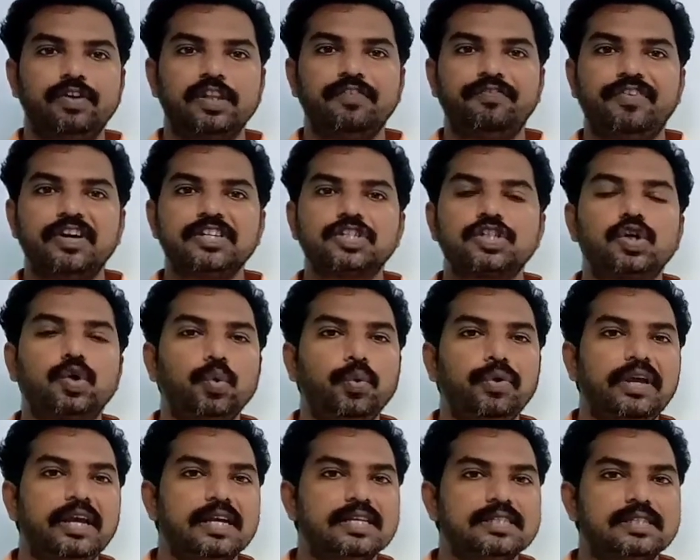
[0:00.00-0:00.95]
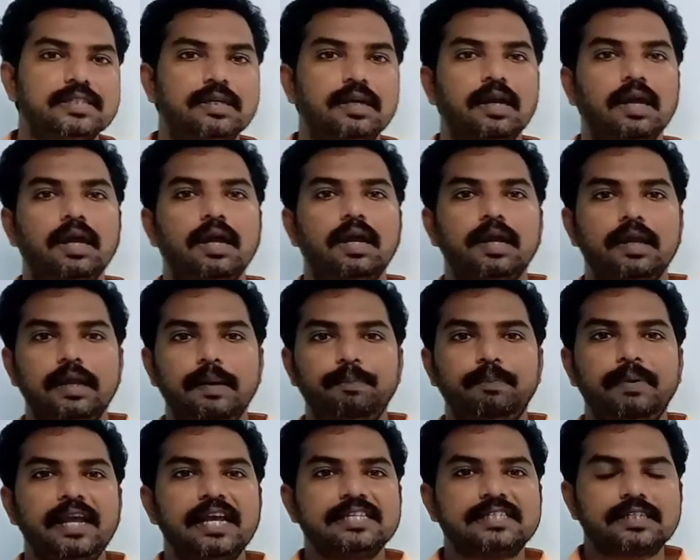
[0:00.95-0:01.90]
For the first 2 years,
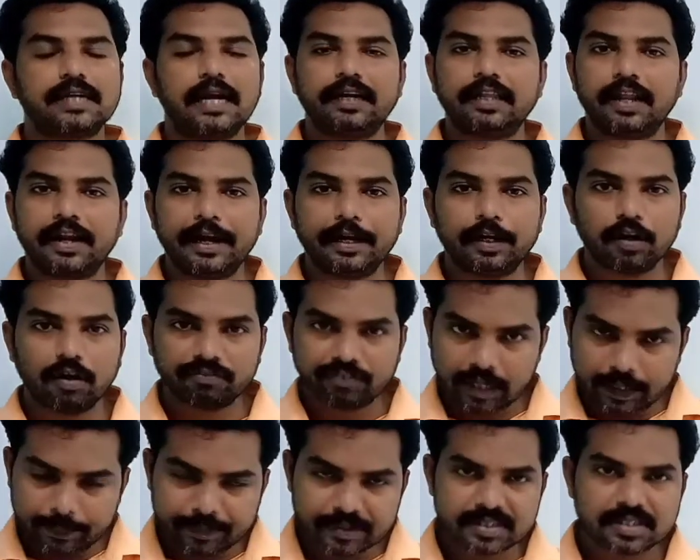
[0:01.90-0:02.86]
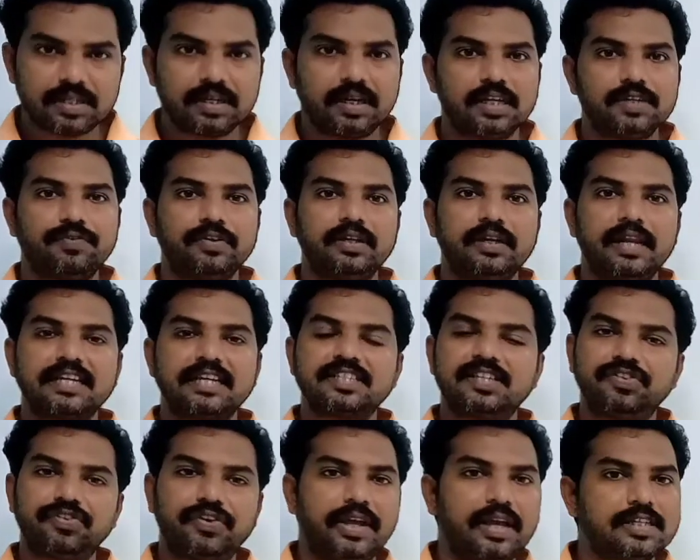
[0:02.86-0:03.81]
he placed at the rate of 3%. For the
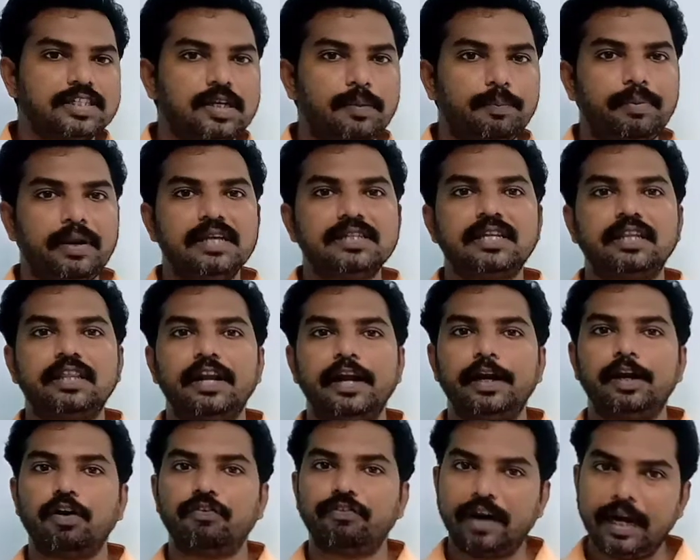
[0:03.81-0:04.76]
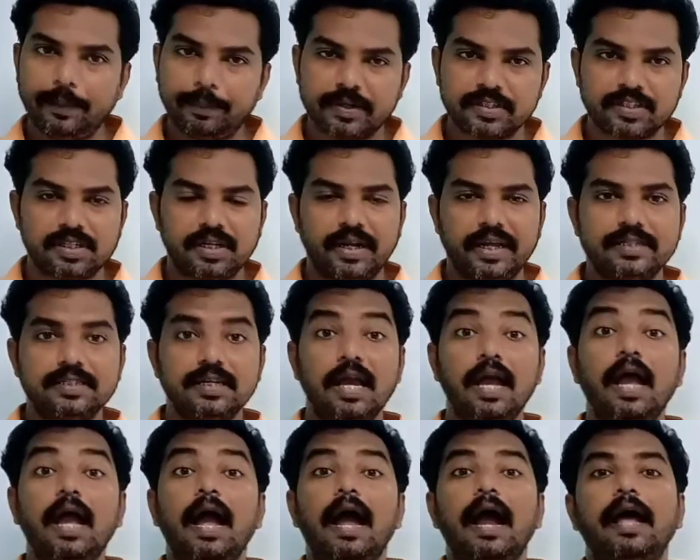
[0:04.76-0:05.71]
next 3 years, he placed at the rate of
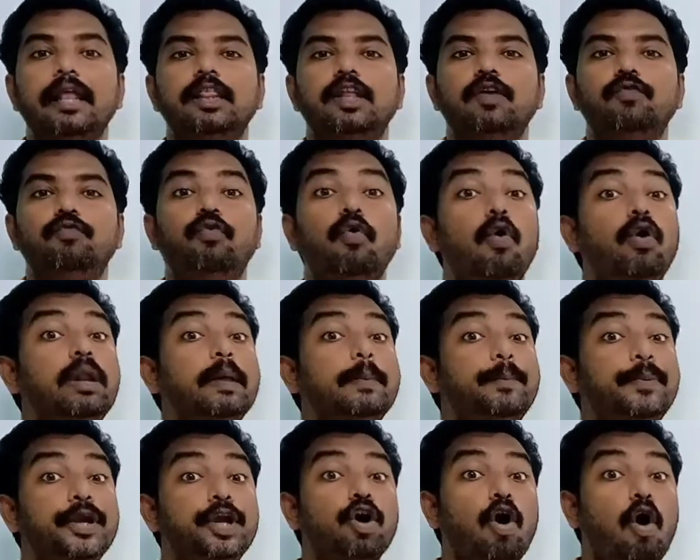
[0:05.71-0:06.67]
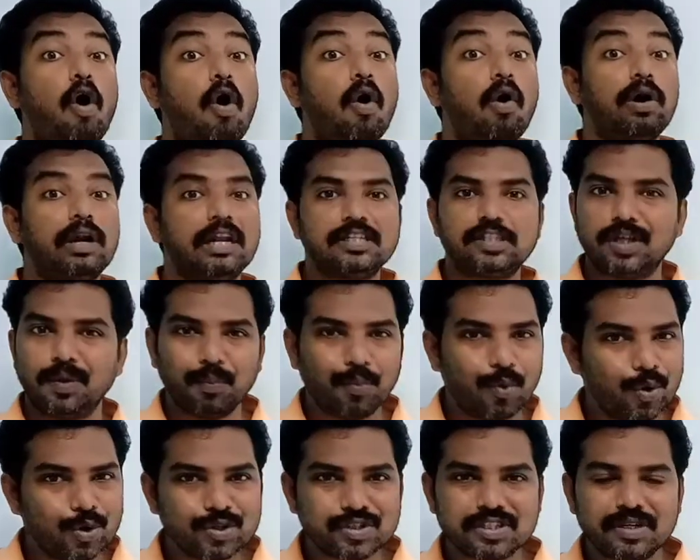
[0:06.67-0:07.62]
8%. And the word beyond is the
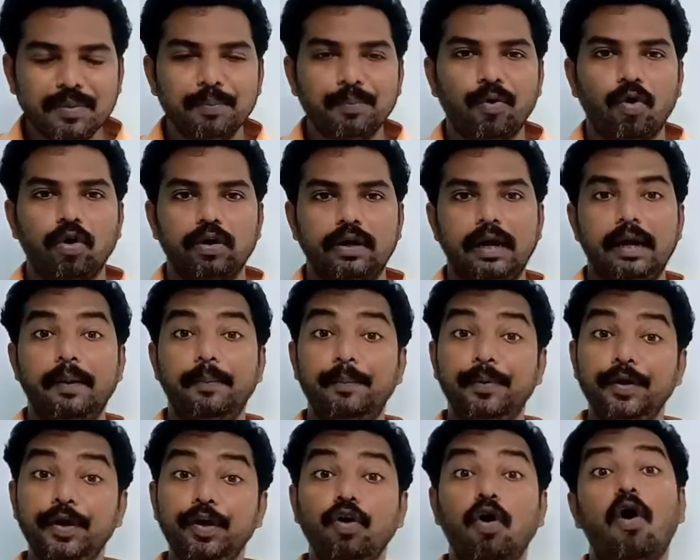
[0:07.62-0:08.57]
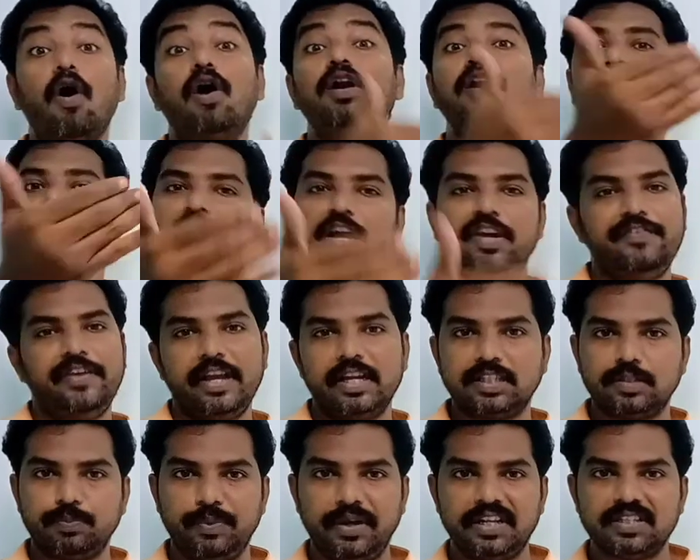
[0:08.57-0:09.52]
most important. Beyond 5
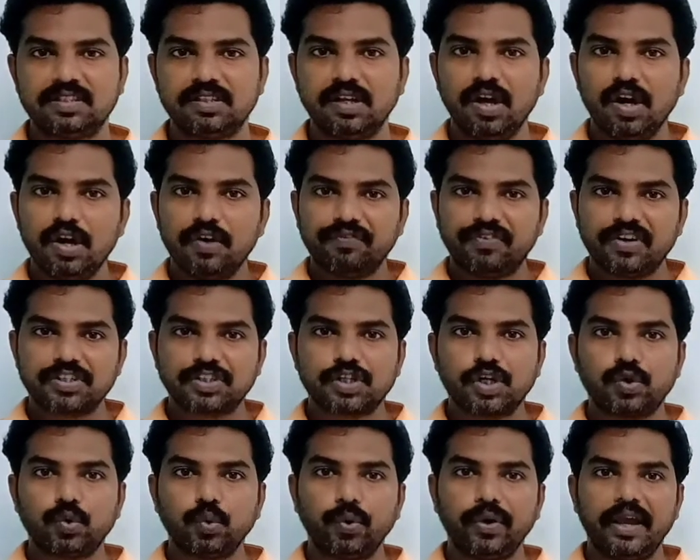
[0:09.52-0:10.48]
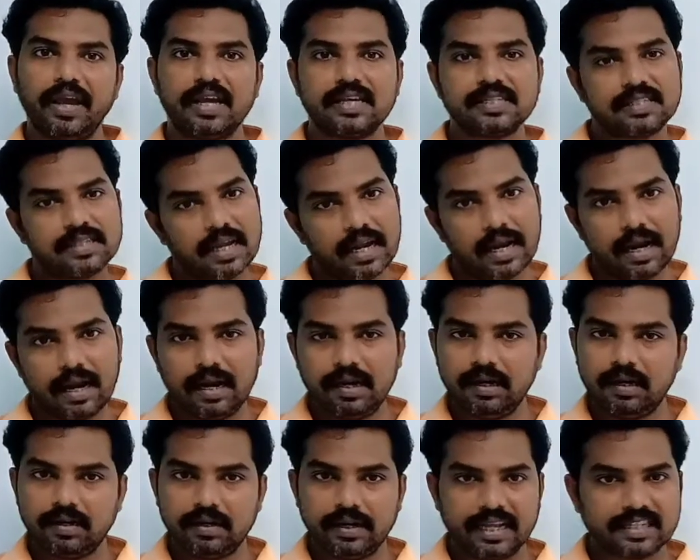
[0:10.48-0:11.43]
years mean first 2 years
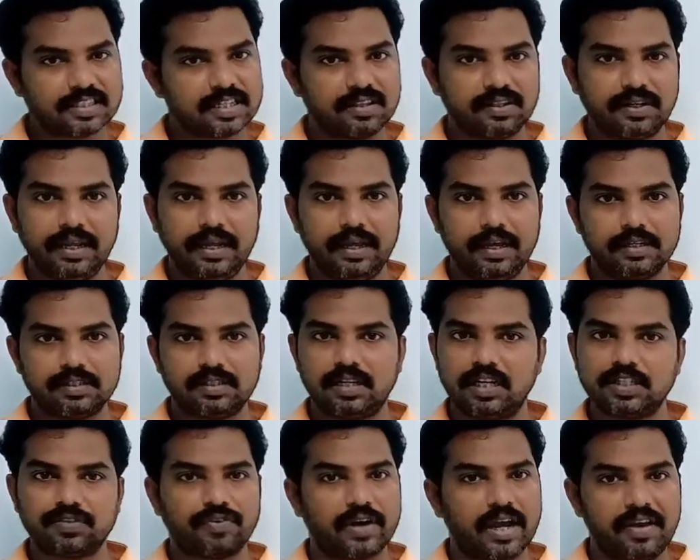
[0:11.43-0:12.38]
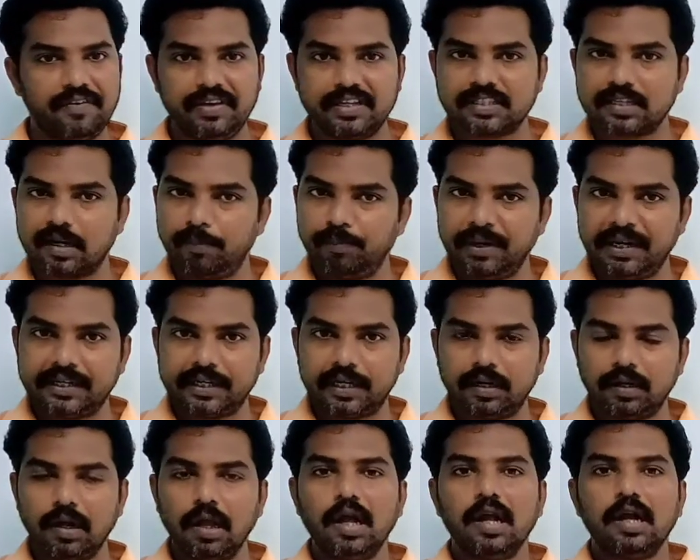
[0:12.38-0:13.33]
and next 3 years. That is 5 years
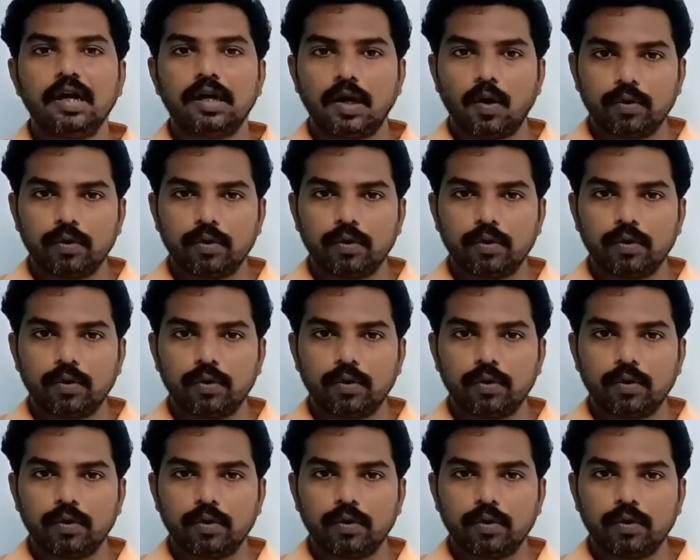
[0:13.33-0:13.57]
completed.